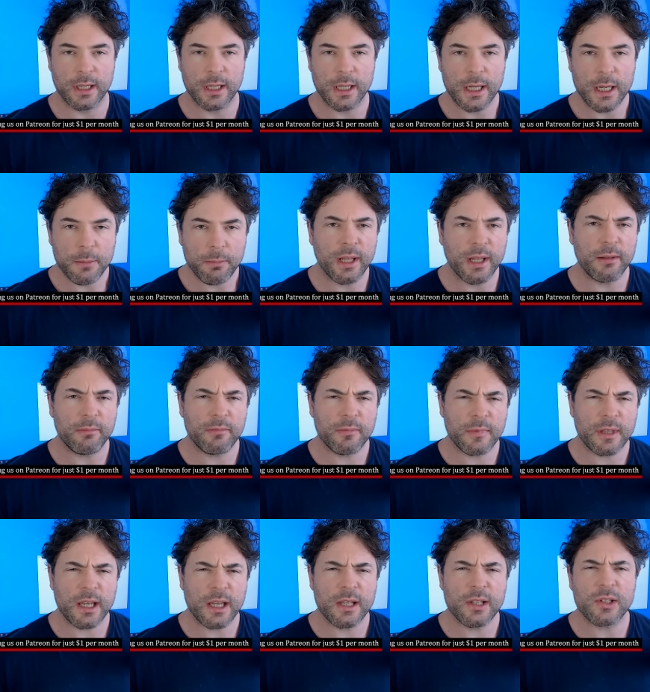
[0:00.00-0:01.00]
but
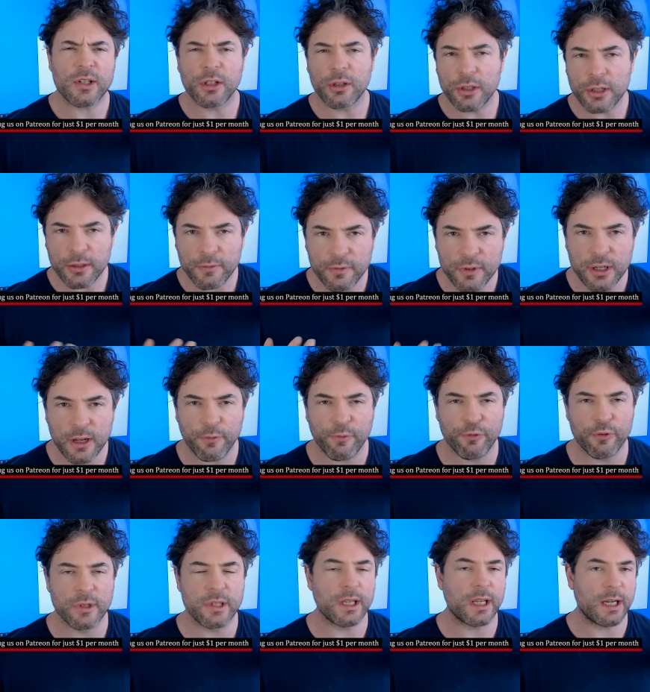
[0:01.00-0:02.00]
there's a lot of
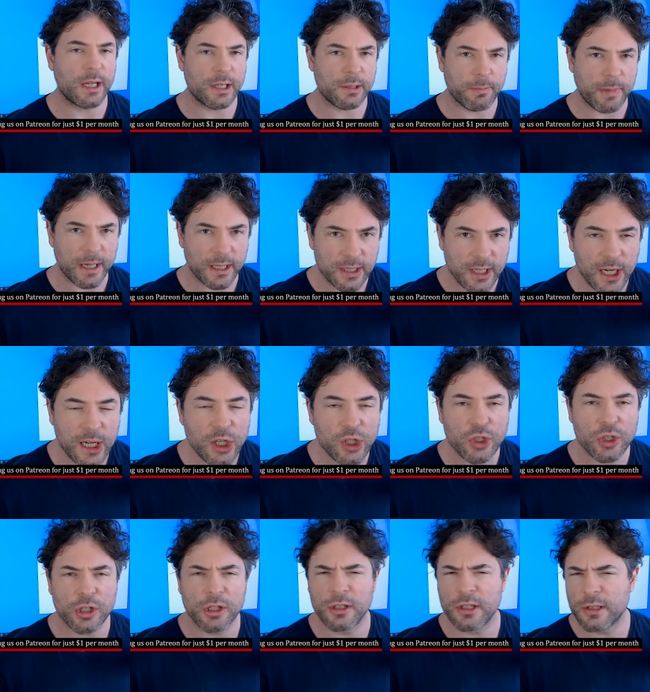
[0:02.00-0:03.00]
difference and
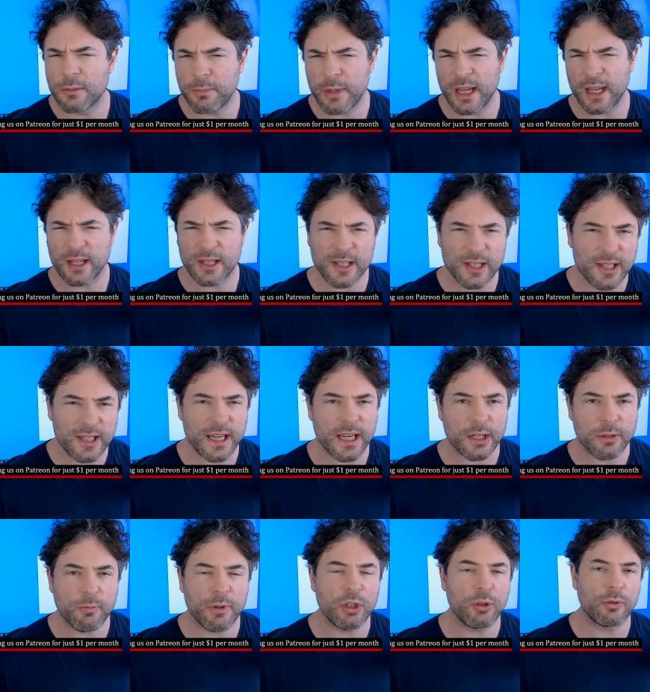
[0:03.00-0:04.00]
expectations being
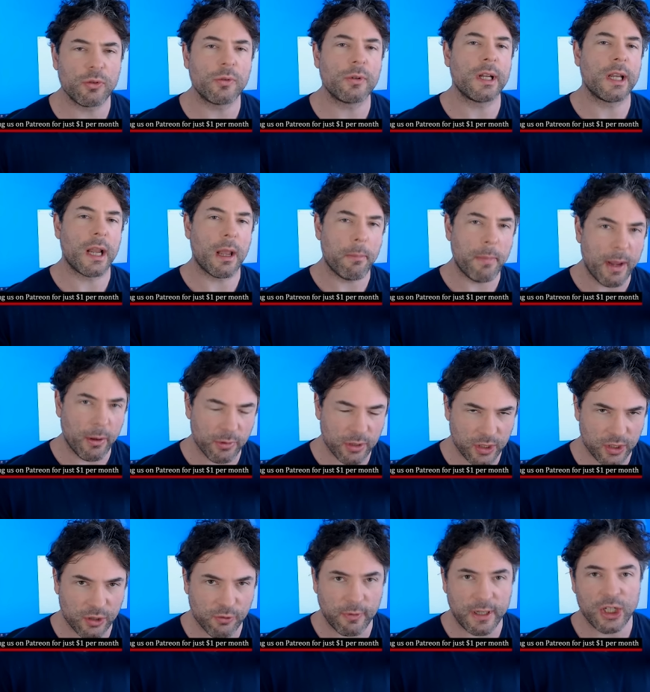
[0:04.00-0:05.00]
set when you're talking about
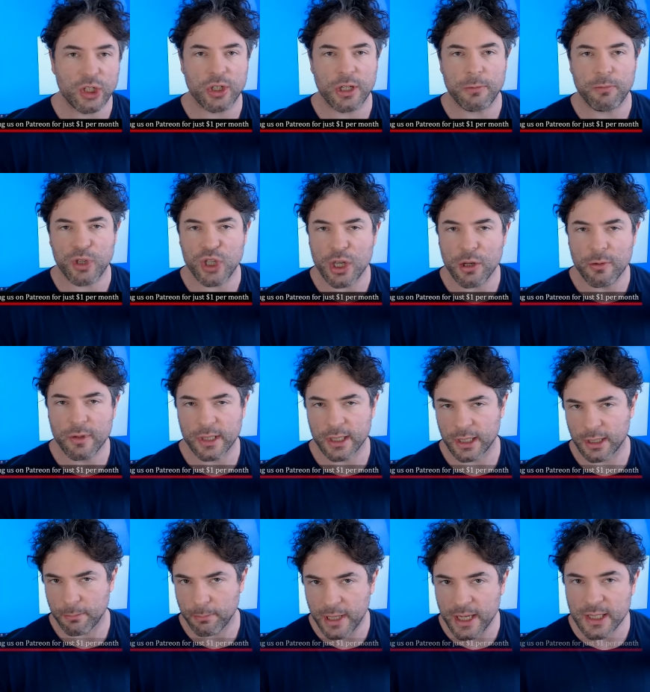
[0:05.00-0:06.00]
discrete GPUs and
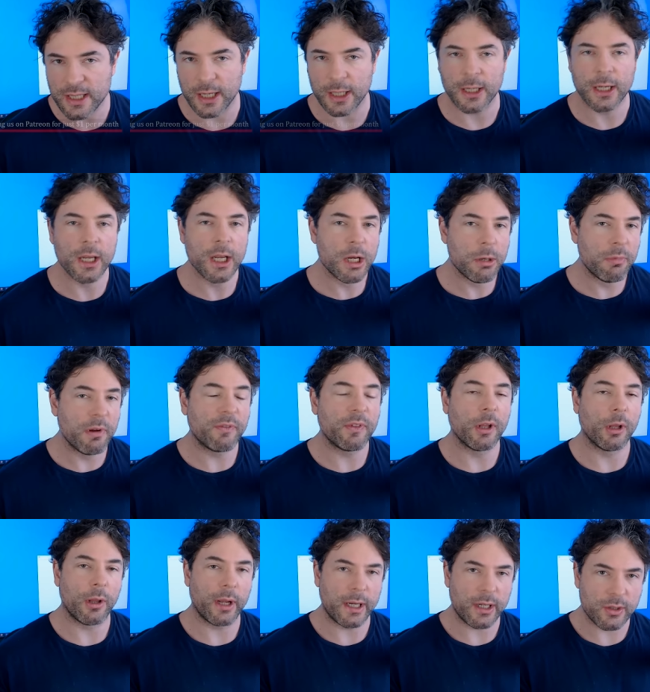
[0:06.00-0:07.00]
competing with the
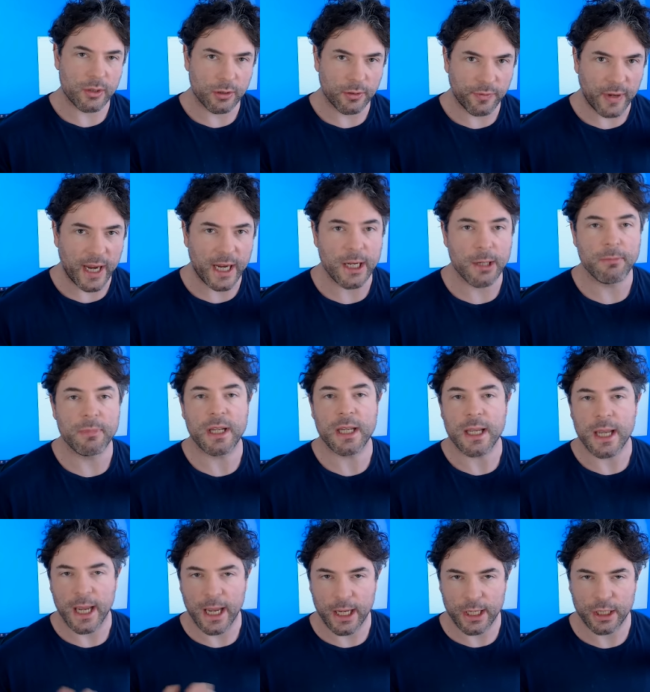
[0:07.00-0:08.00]
likes of AMD
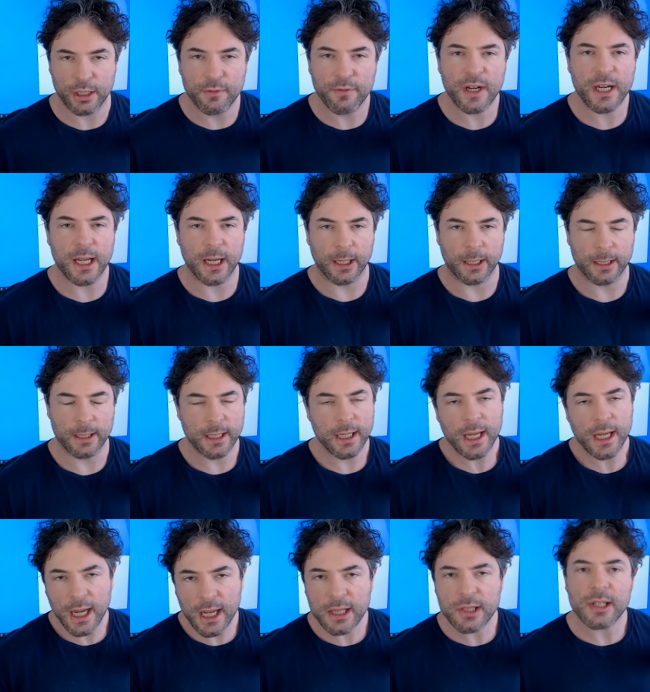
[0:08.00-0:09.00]
and Nvidia.
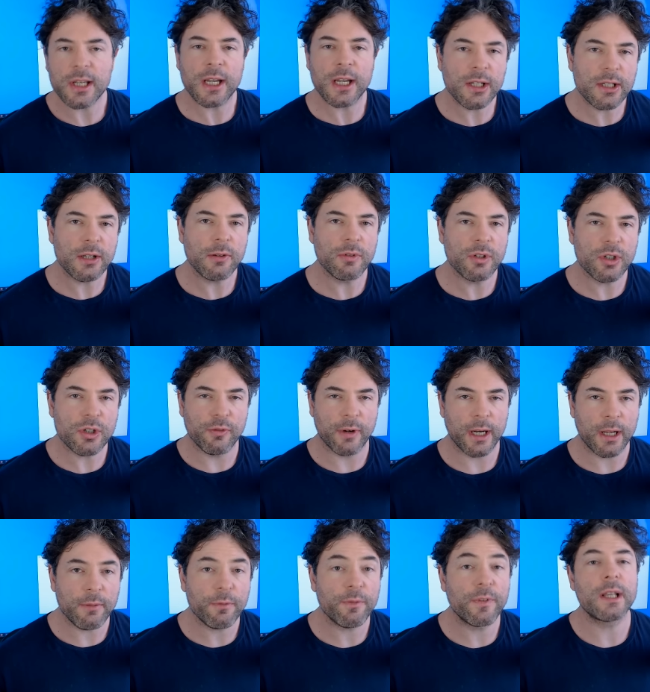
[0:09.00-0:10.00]
And to Intel's
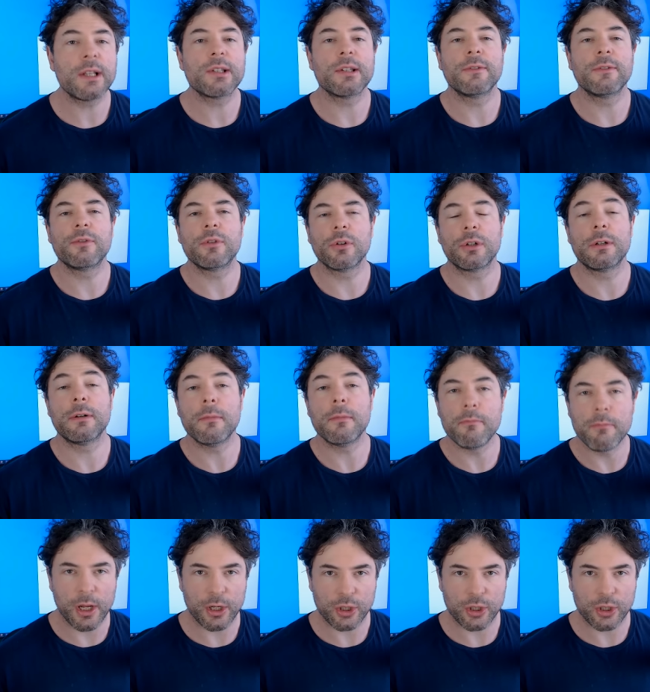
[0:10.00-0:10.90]
credit, things have gotten much